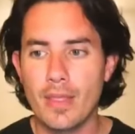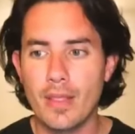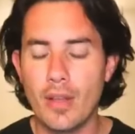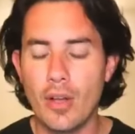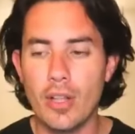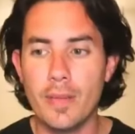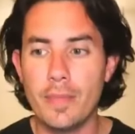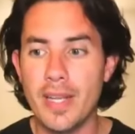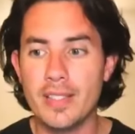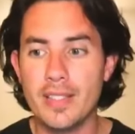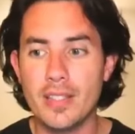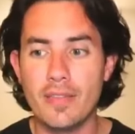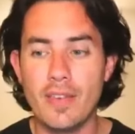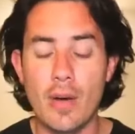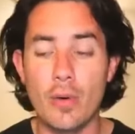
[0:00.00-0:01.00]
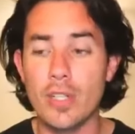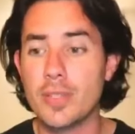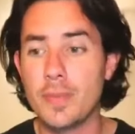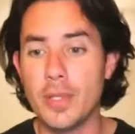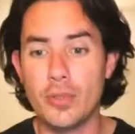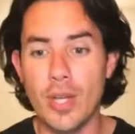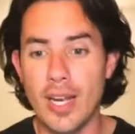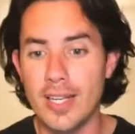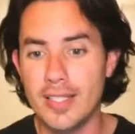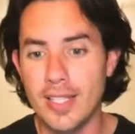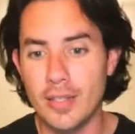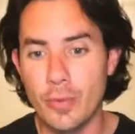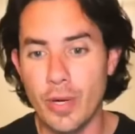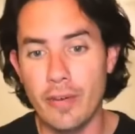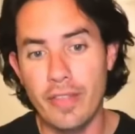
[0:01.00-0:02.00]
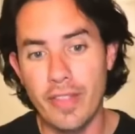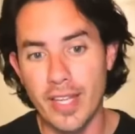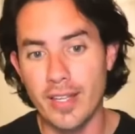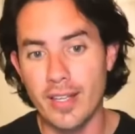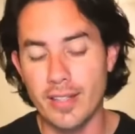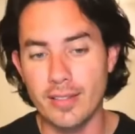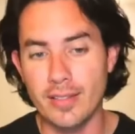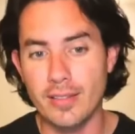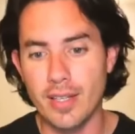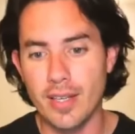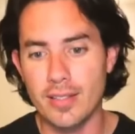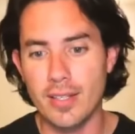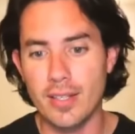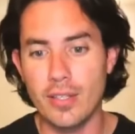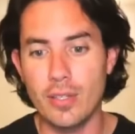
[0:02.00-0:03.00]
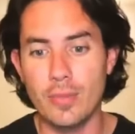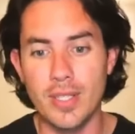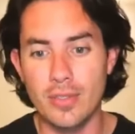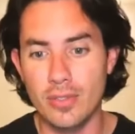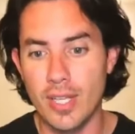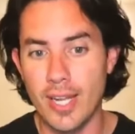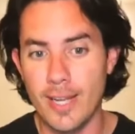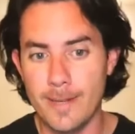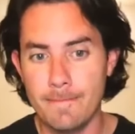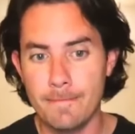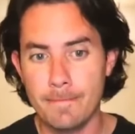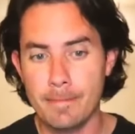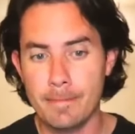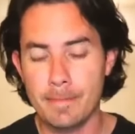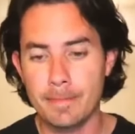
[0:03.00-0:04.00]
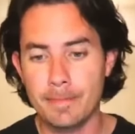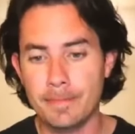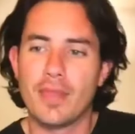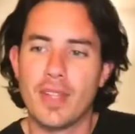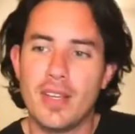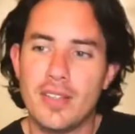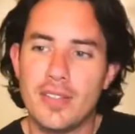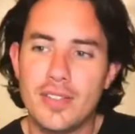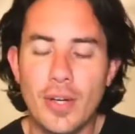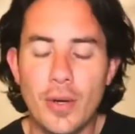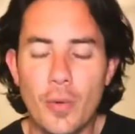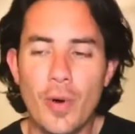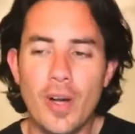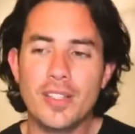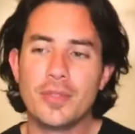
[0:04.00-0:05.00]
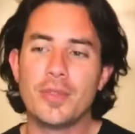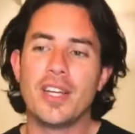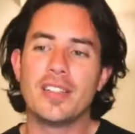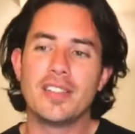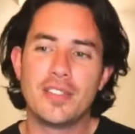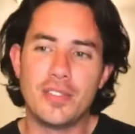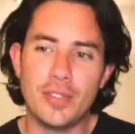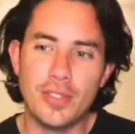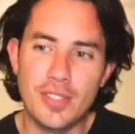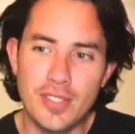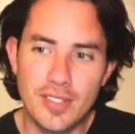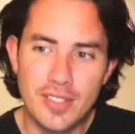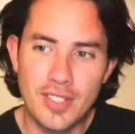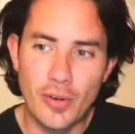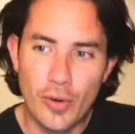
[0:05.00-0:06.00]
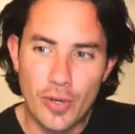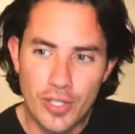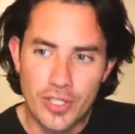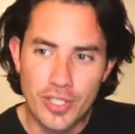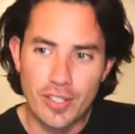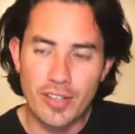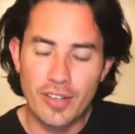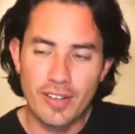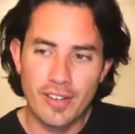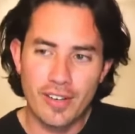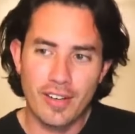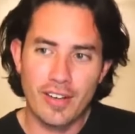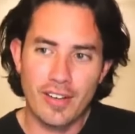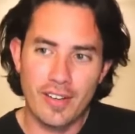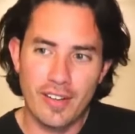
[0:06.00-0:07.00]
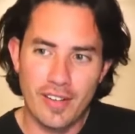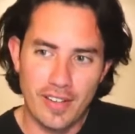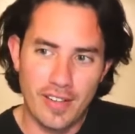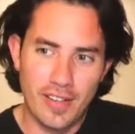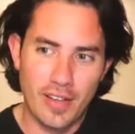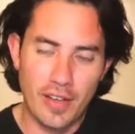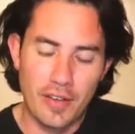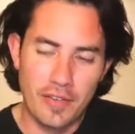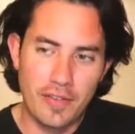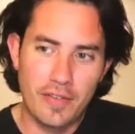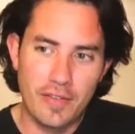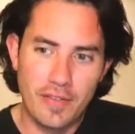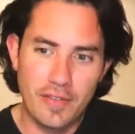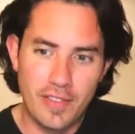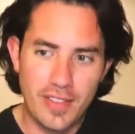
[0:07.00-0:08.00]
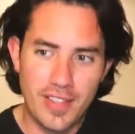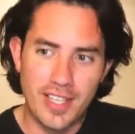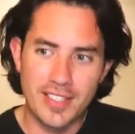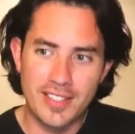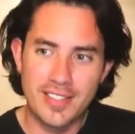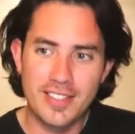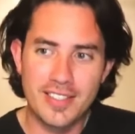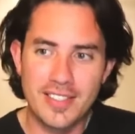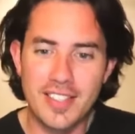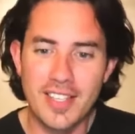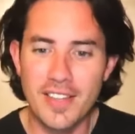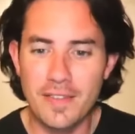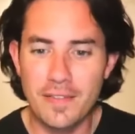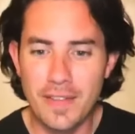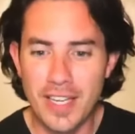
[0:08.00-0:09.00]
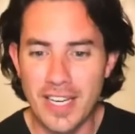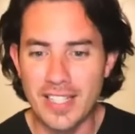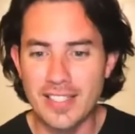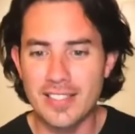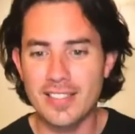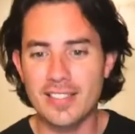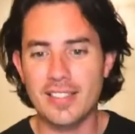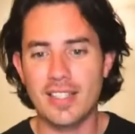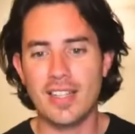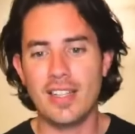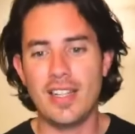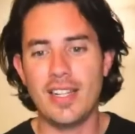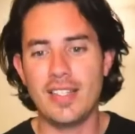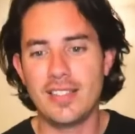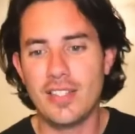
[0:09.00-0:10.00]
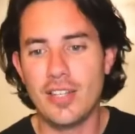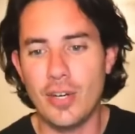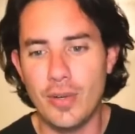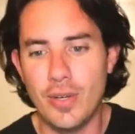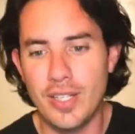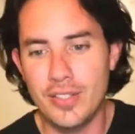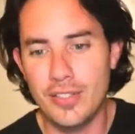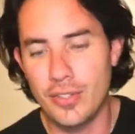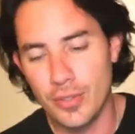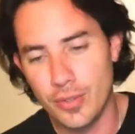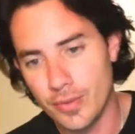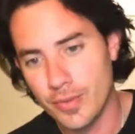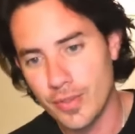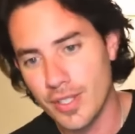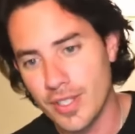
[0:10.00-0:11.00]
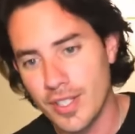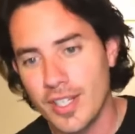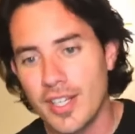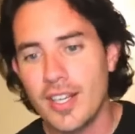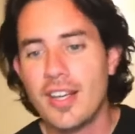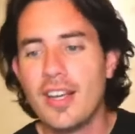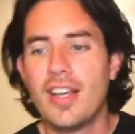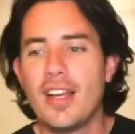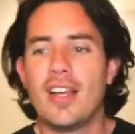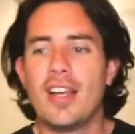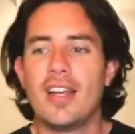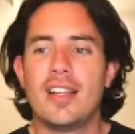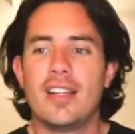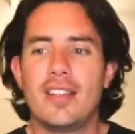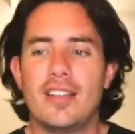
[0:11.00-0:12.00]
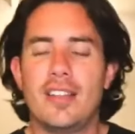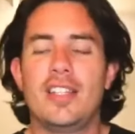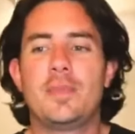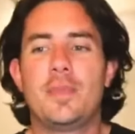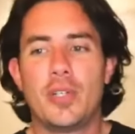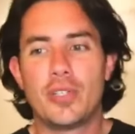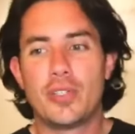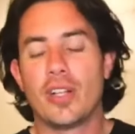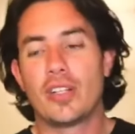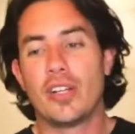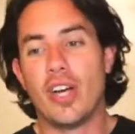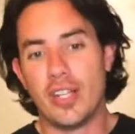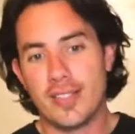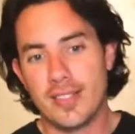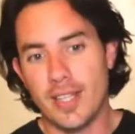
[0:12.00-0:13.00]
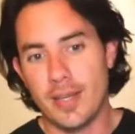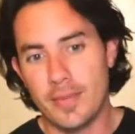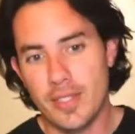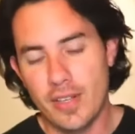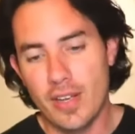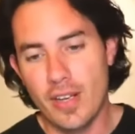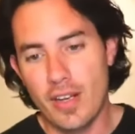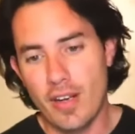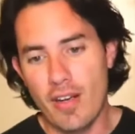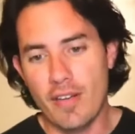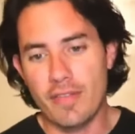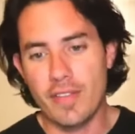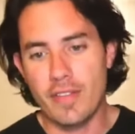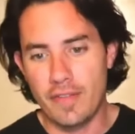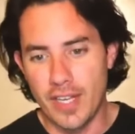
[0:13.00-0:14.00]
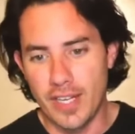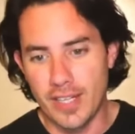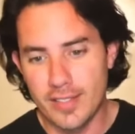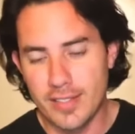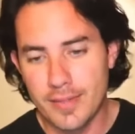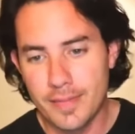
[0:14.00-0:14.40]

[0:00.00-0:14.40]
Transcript: all the basis of our spirituality and way of thinking as a human today. So once we understood the origin of this phoenix, let's go into the spiritual concept of the phoenix.